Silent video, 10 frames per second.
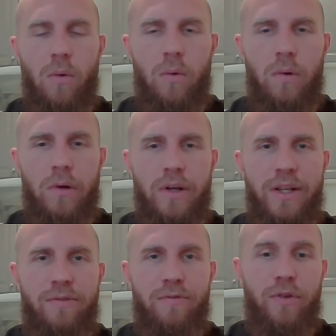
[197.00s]
or
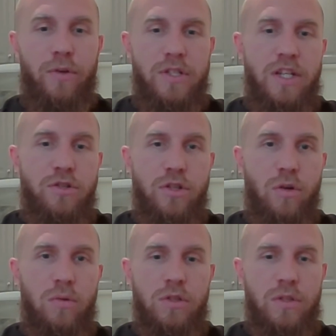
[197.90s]
if your teacher
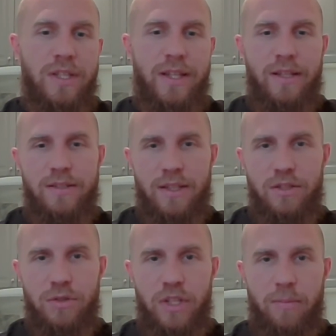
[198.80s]
told you that they
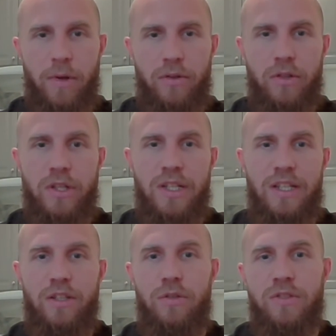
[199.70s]
sent you an email, you're going to
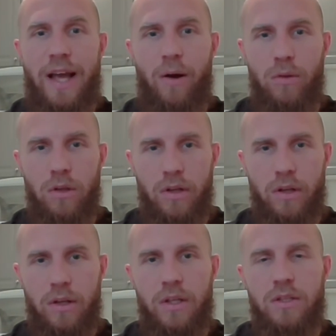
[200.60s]
need to use Outlook.
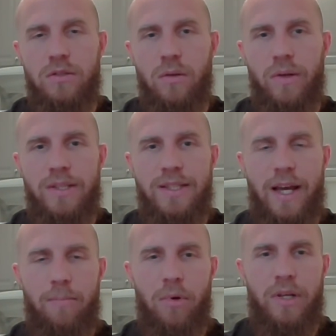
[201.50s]
So go ahead and
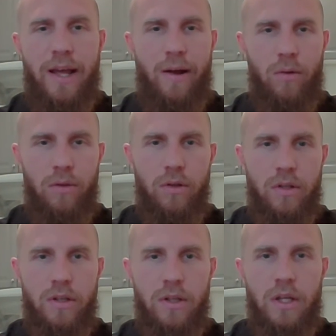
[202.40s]
tap on
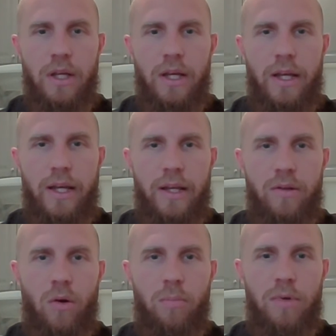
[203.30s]
Outlook
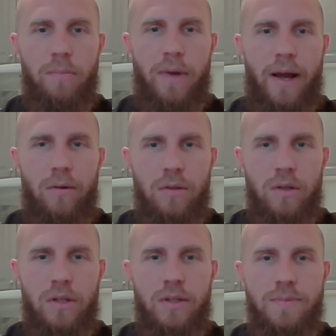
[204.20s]
and open up
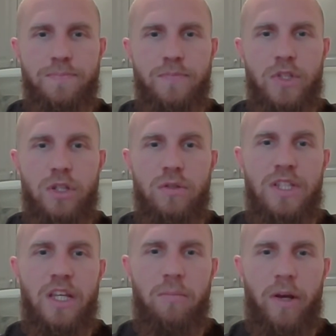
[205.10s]
Outlook to use
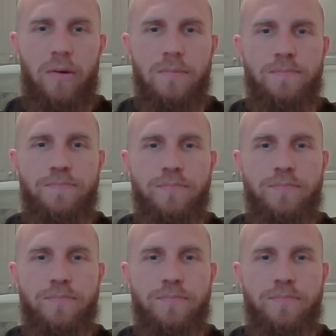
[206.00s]
email.